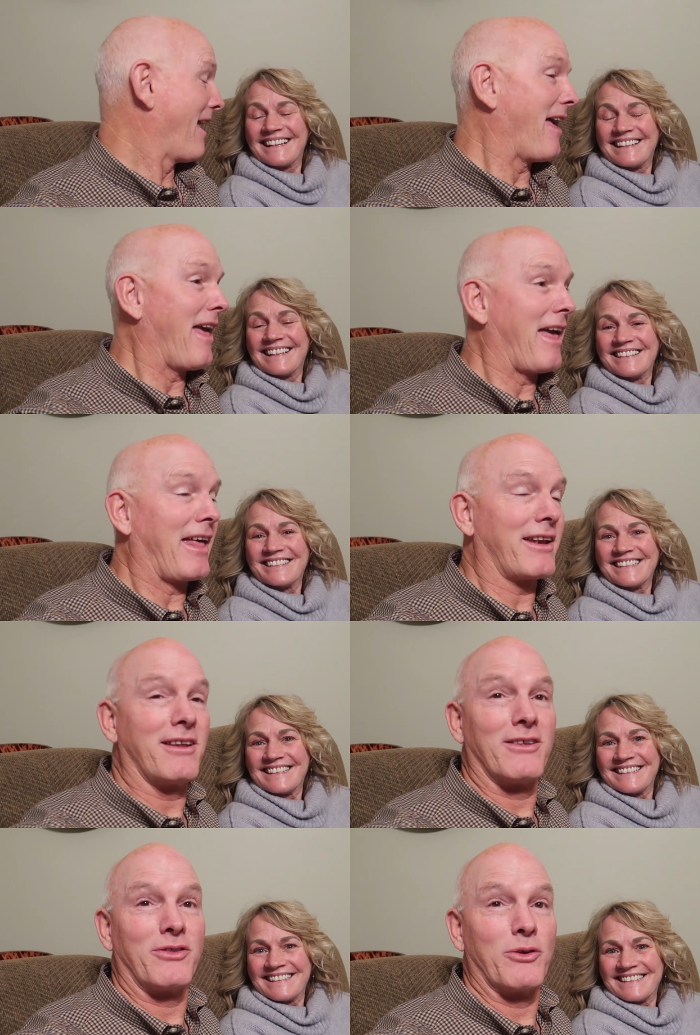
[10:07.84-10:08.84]

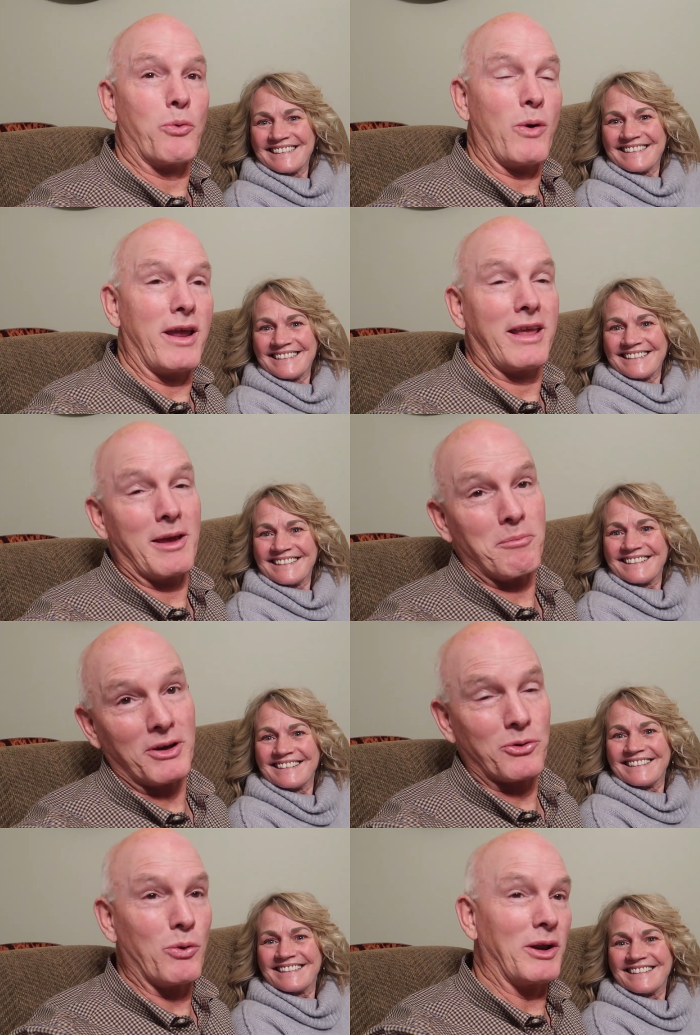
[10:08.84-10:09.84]
Speaker 1: and the week in
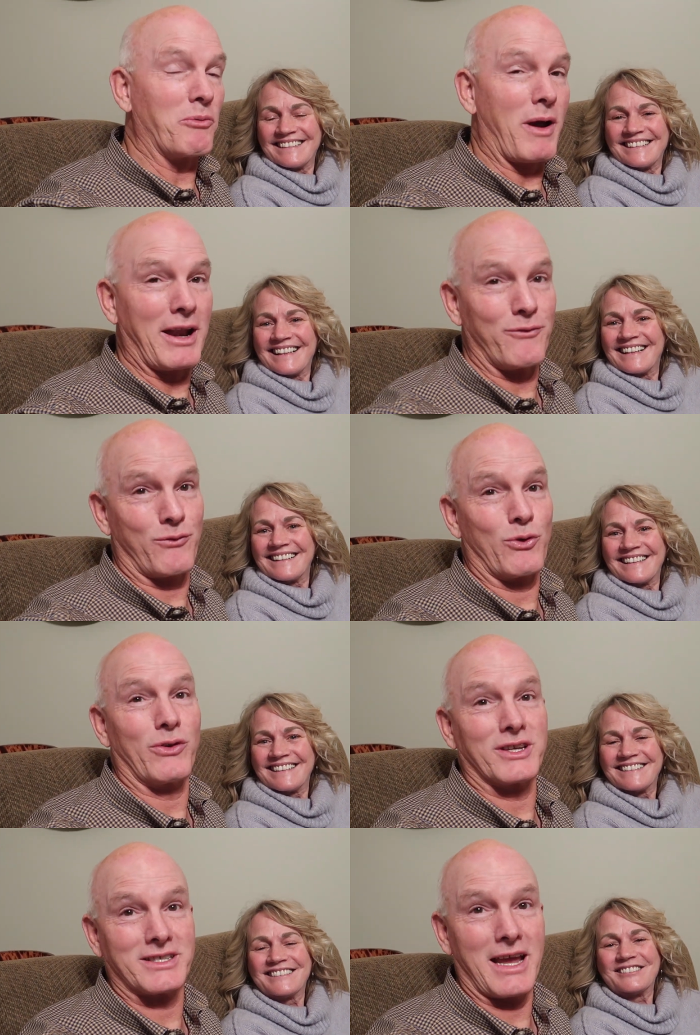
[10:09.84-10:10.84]
between waiting for
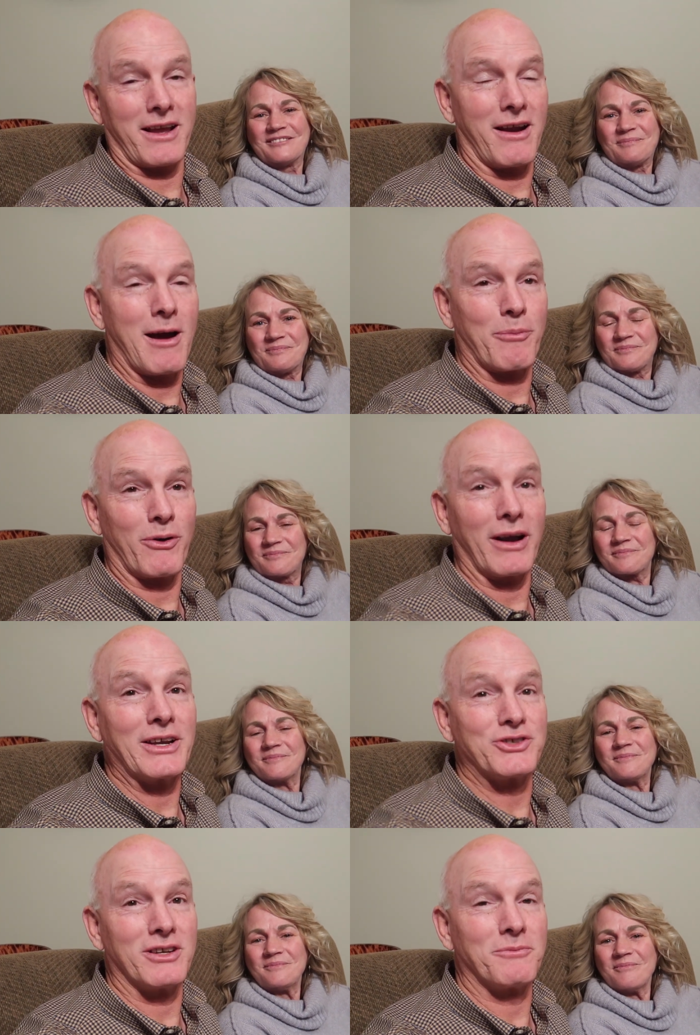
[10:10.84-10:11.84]
the second
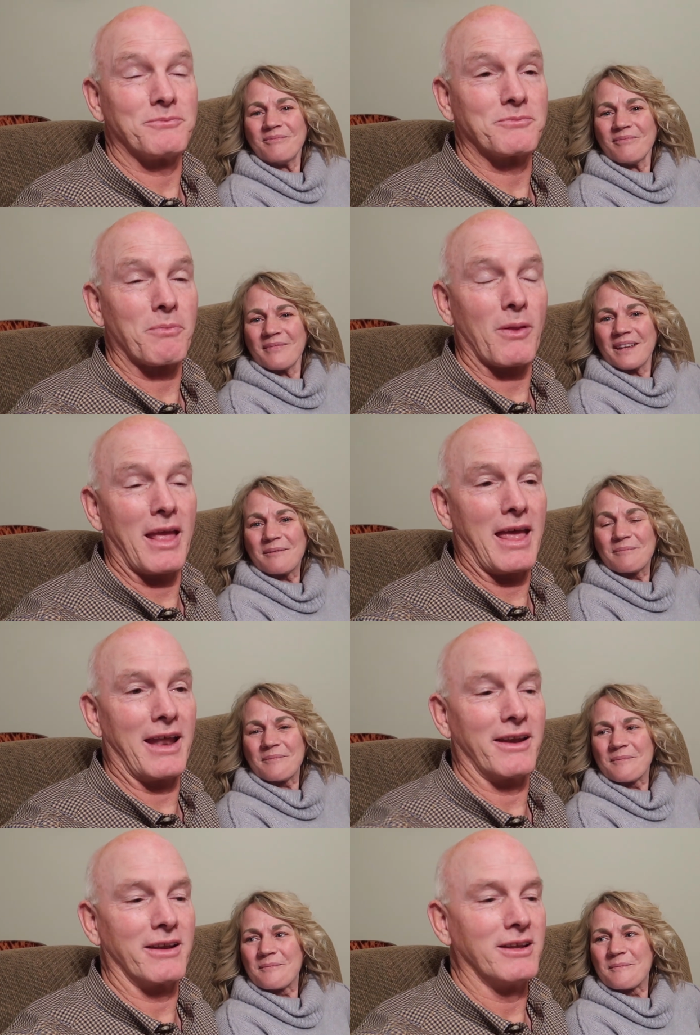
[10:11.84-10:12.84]
operation.
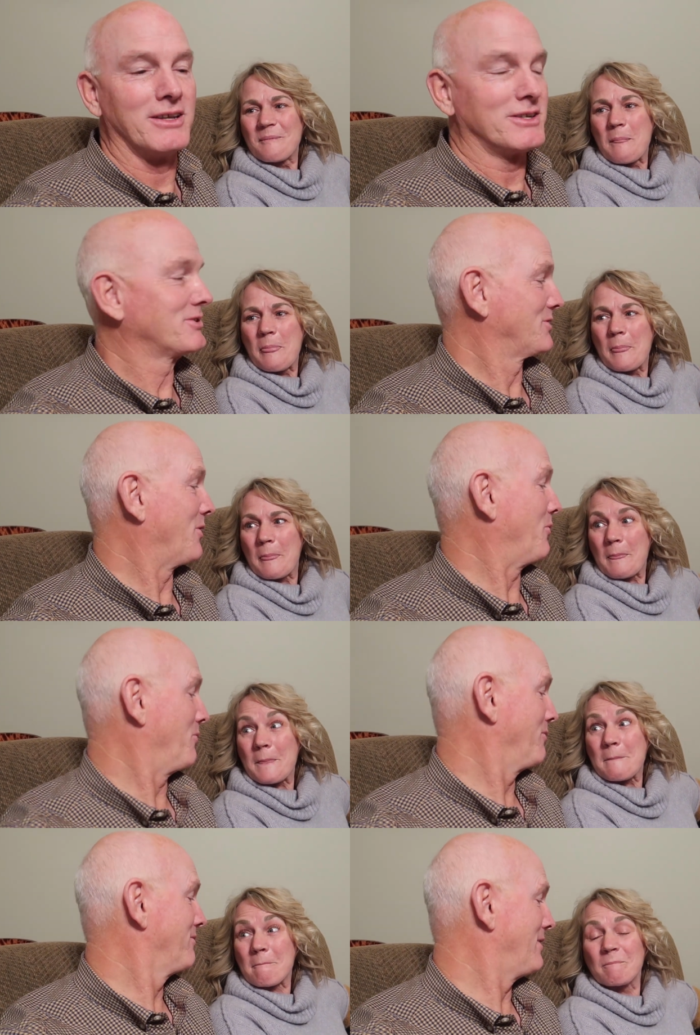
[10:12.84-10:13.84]
And
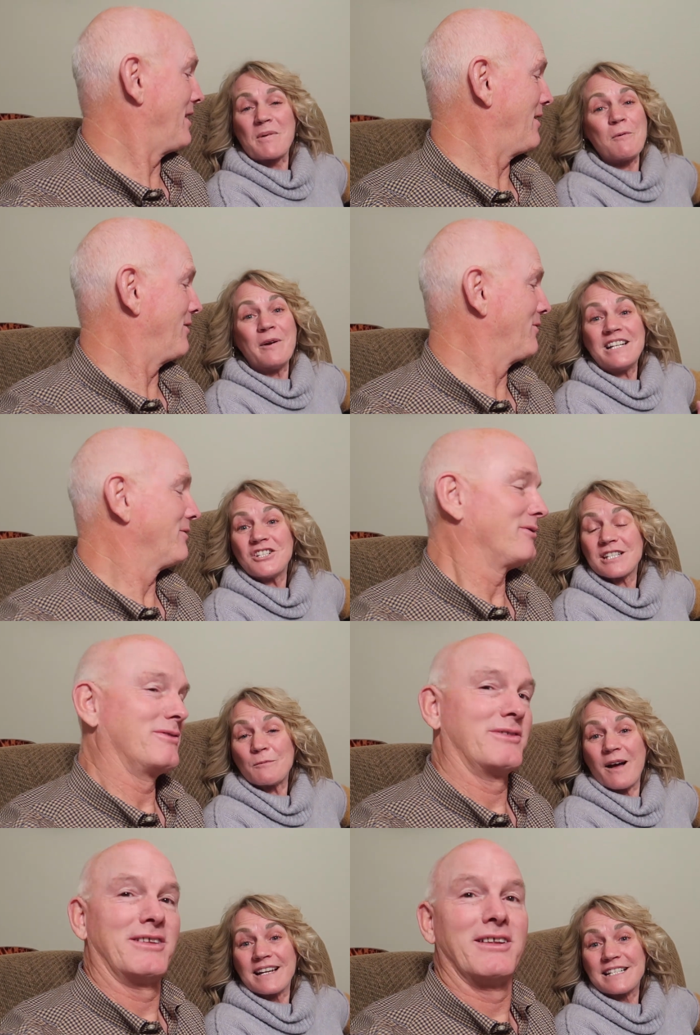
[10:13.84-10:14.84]
so.
Speaker 2: Uh, but we just
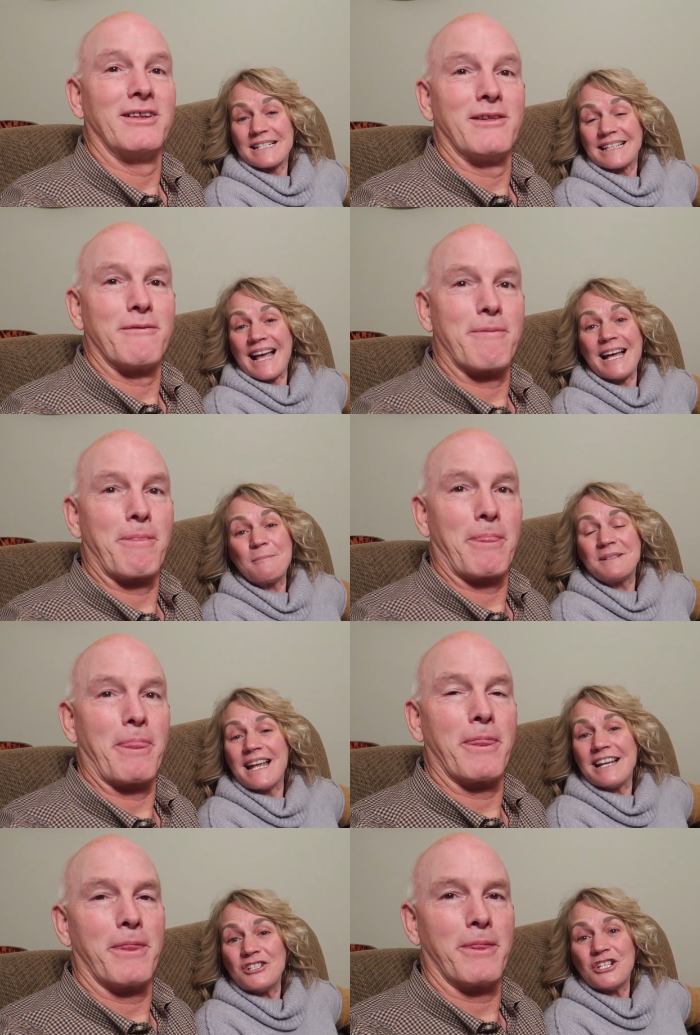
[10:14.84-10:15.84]
wanted to
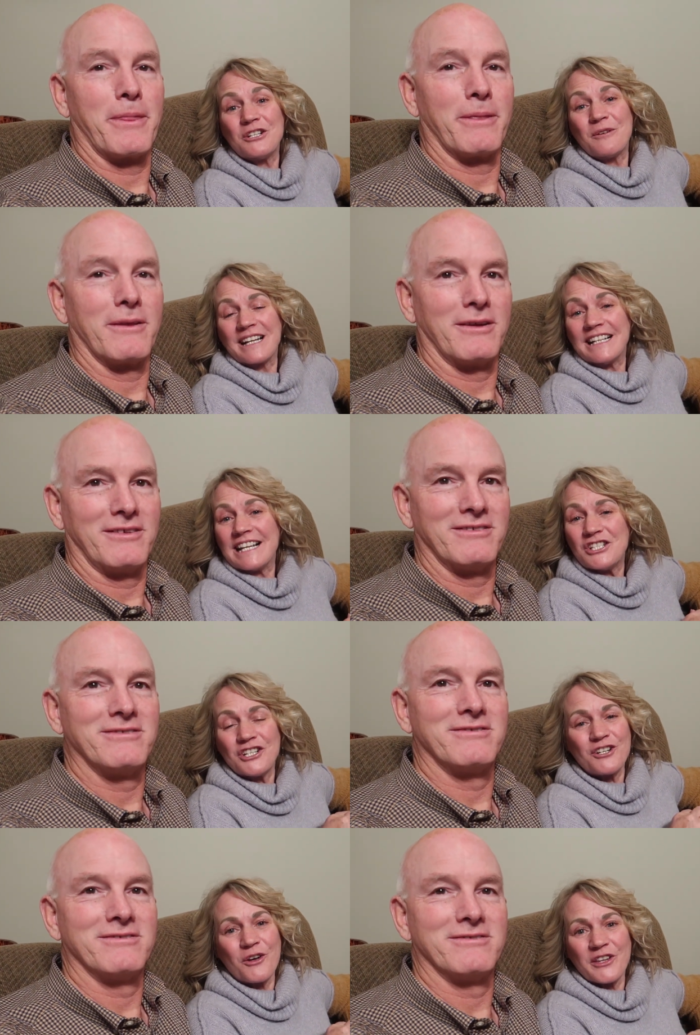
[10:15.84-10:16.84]
update you and let
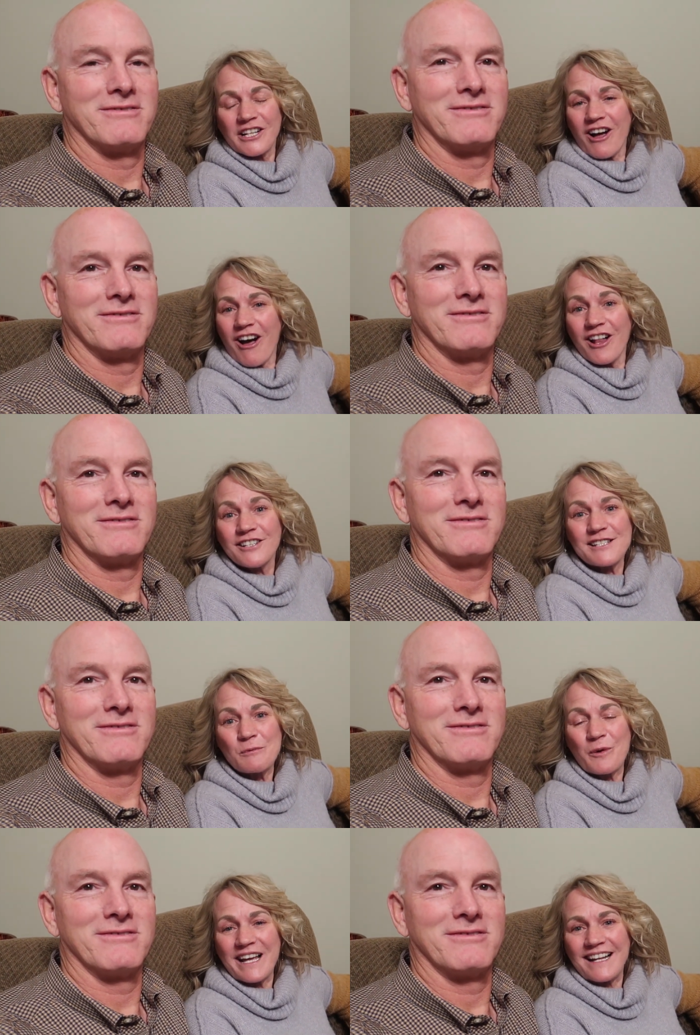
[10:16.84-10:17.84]
you know that all
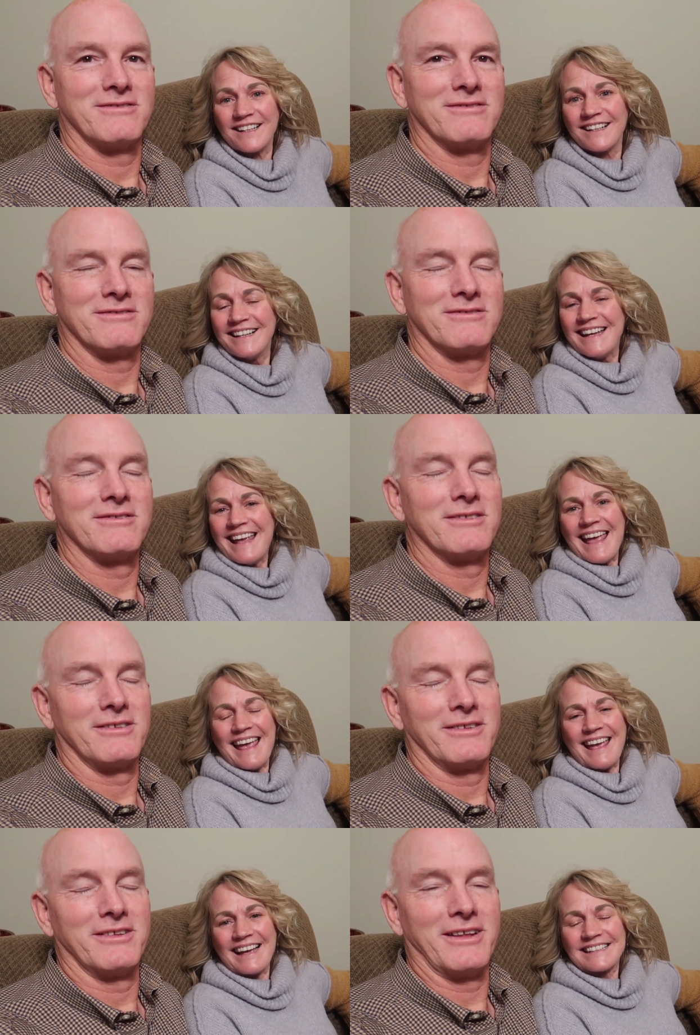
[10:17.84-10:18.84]
is well
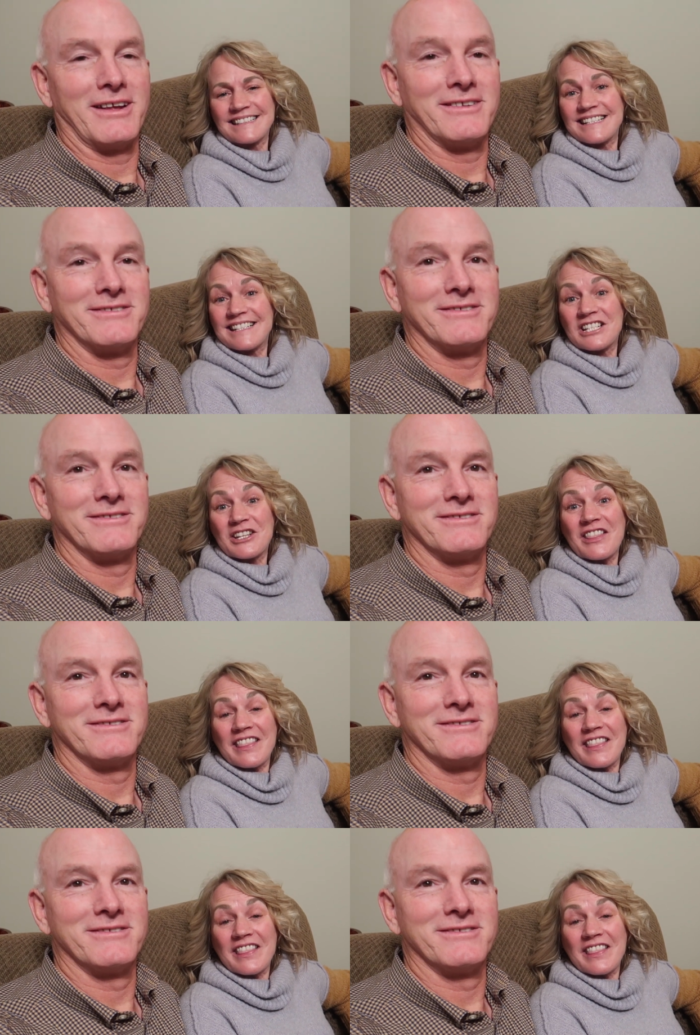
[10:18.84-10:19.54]
and yeah. to